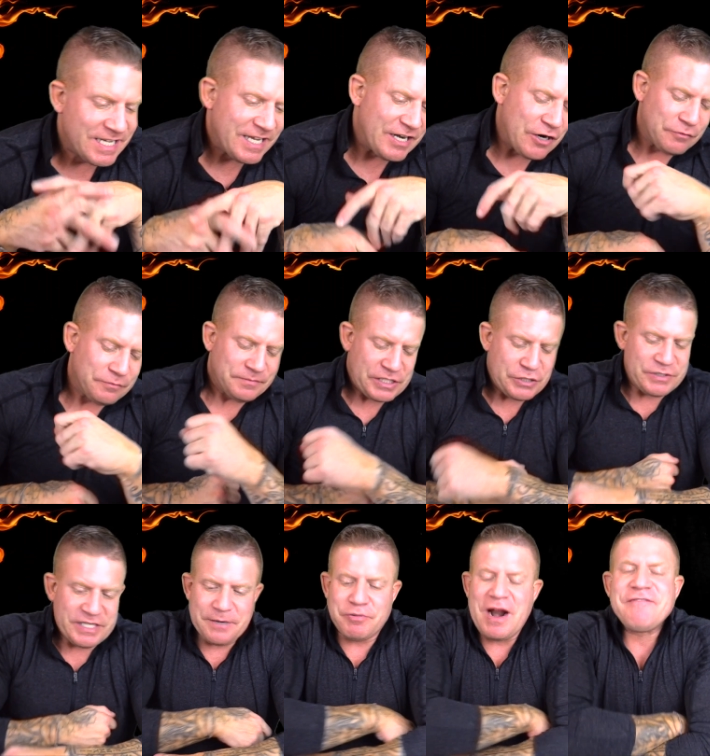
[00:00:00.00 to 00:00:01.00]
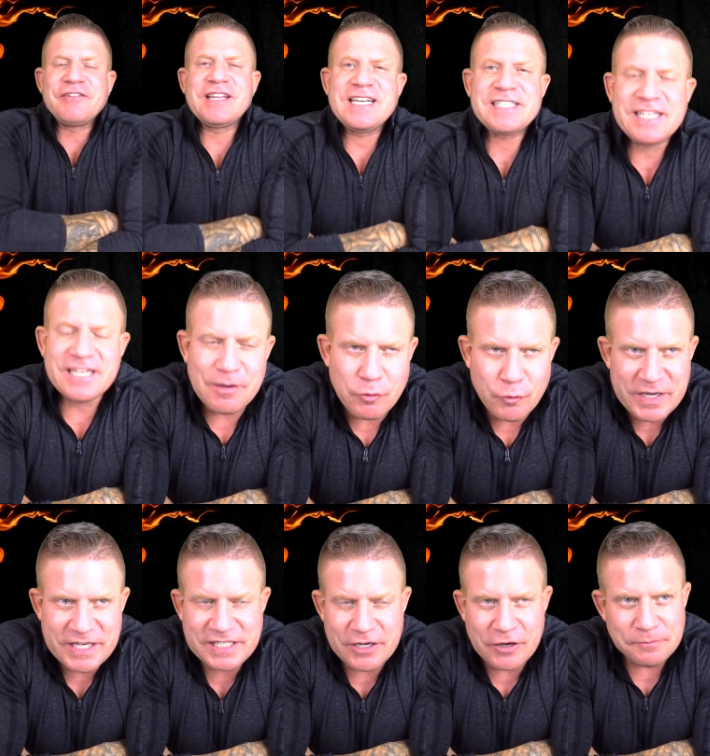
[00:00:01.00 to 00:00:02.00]
was in a private lesson a couple
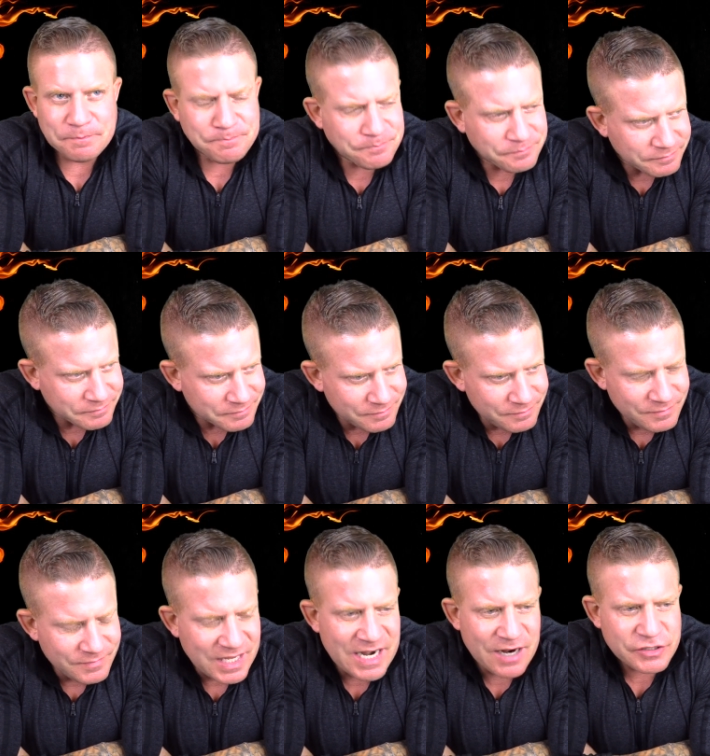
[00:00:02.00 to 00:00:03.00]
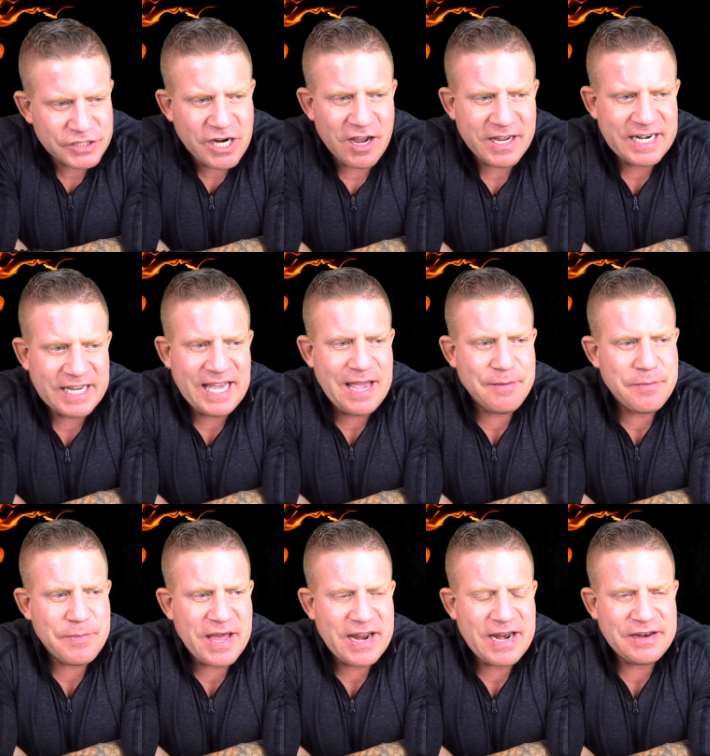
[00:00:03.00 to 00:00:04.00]
weeks ago, and I was talking to Cam
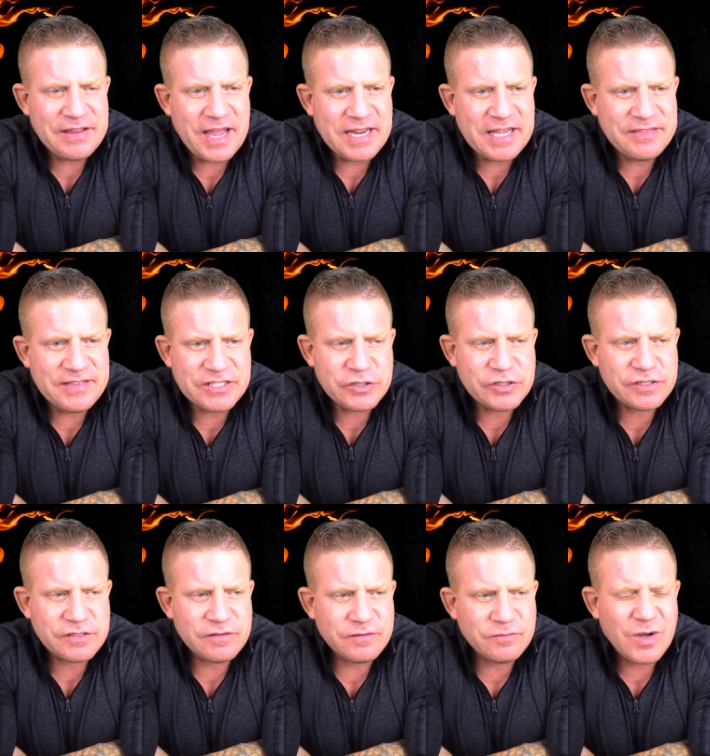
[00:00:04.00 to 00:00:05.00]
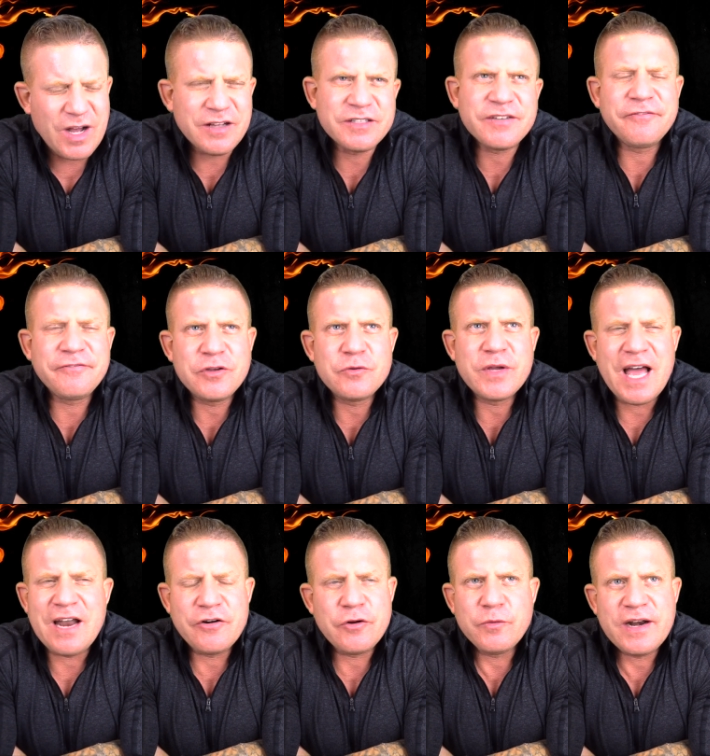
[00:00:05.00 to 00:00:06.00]
about it, I was
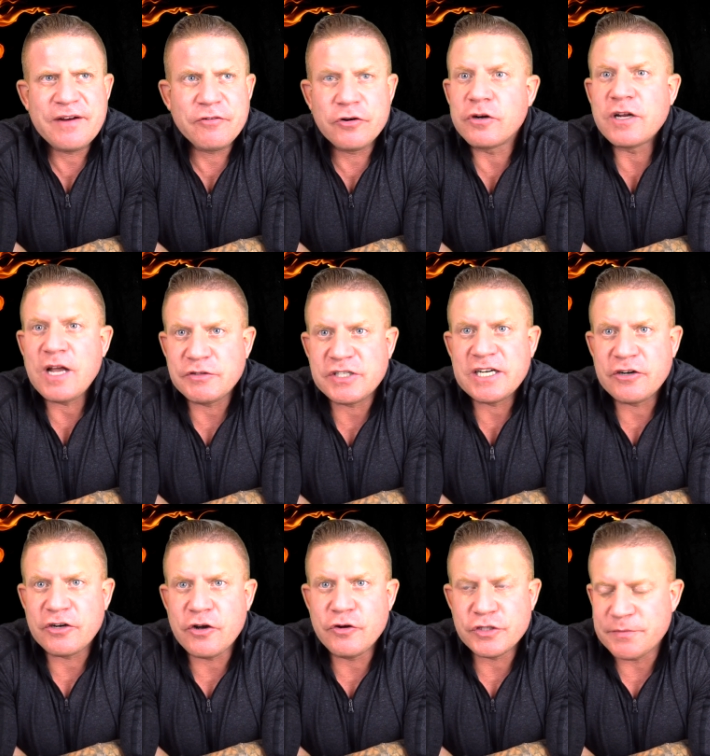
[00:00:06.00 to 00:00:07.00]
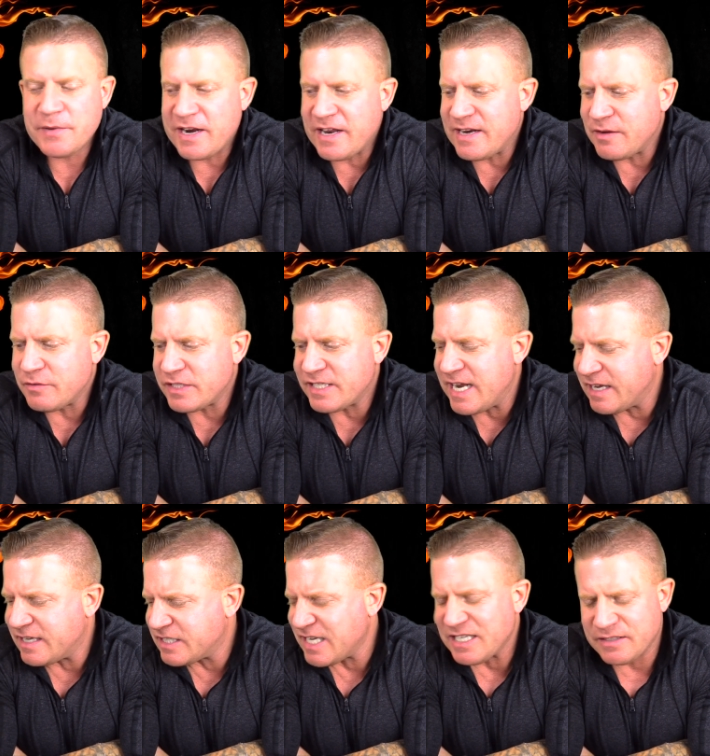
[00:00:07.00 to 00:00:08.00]
talking to her coach about it, and I was saying,
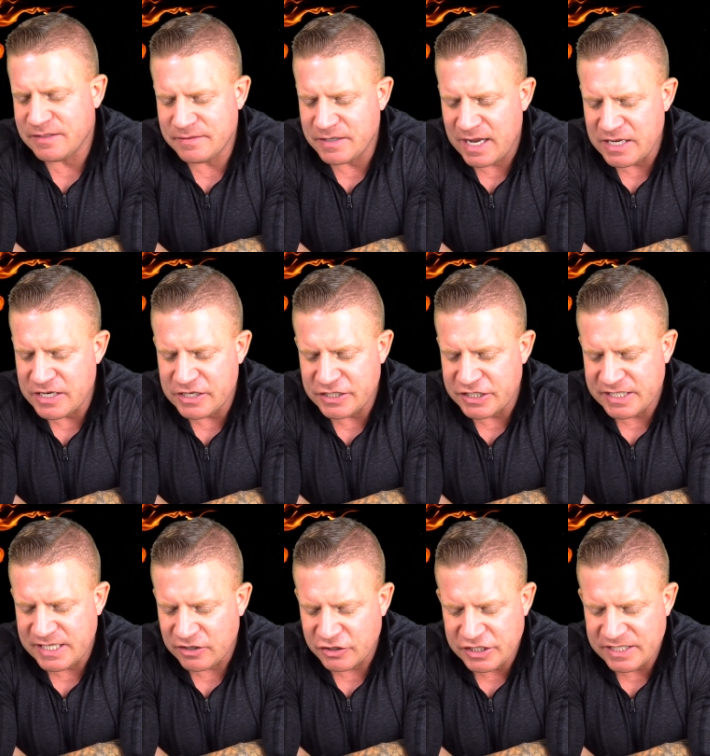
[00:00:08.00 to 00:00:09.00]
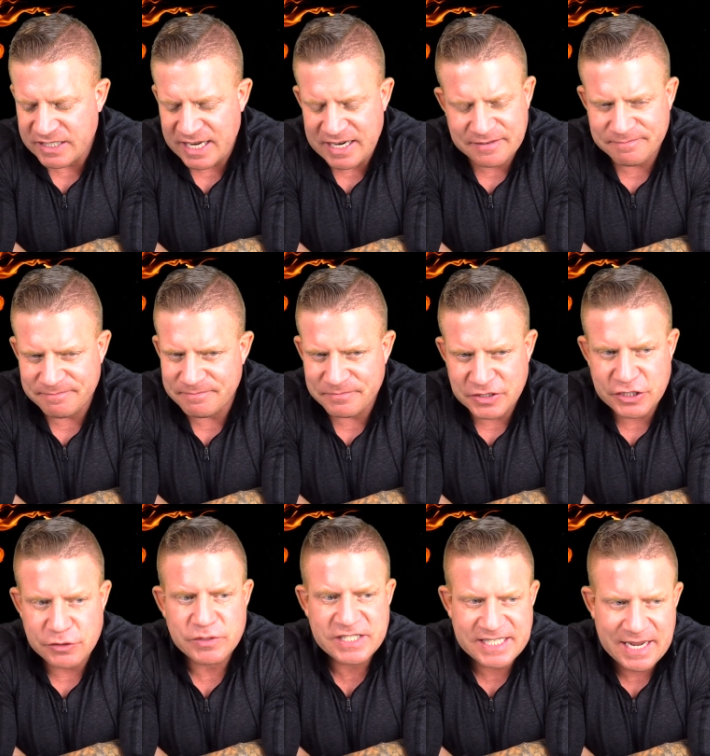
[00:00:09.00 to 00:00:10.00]
because, like, you could just tell
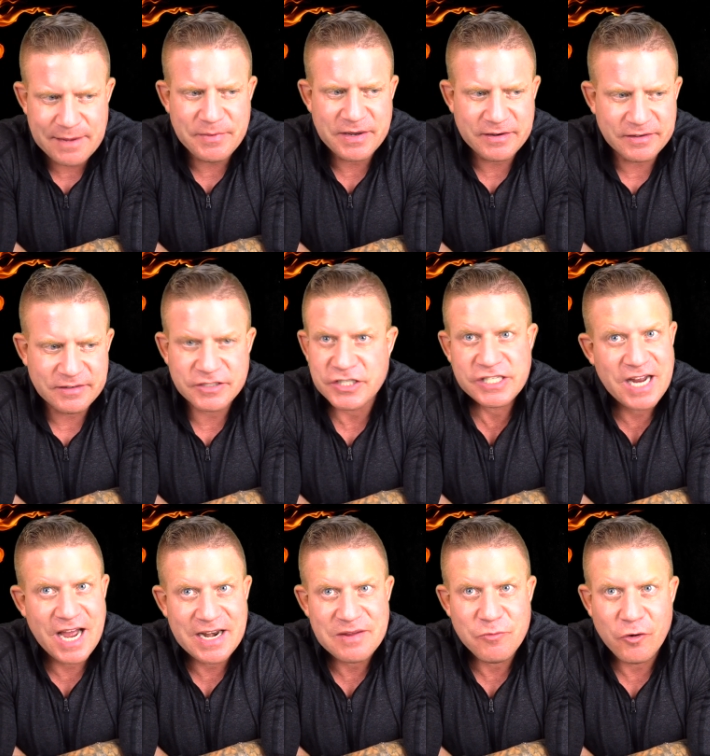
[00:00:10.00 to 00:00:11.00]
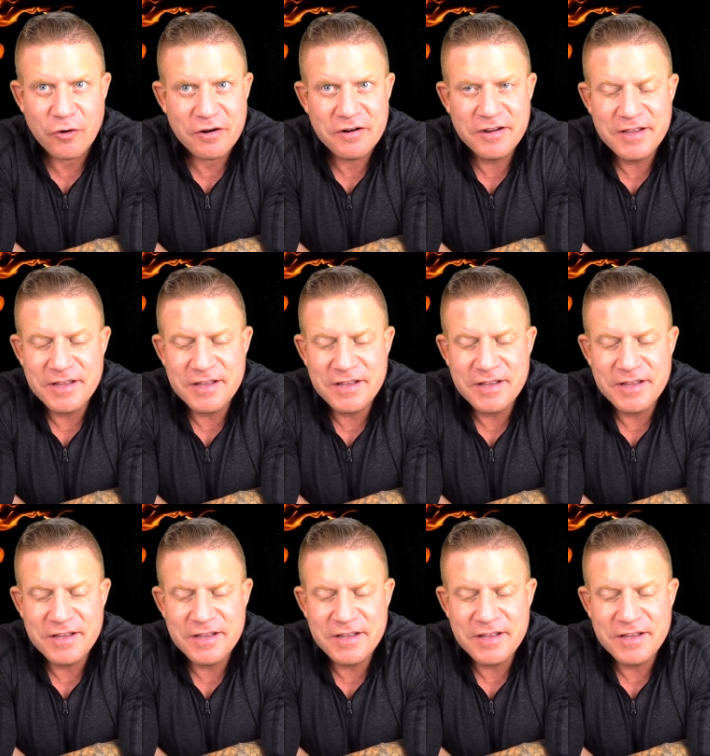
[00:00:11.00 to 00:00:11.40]
she was timid. She's not anymore.